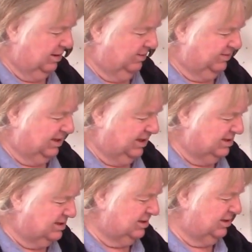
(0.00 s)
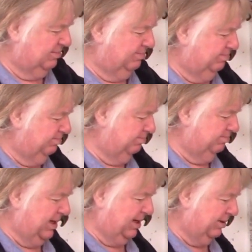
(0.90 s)
of these sort of
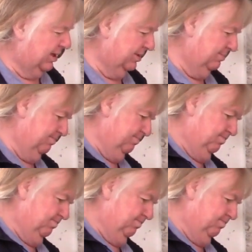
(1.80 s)
bearing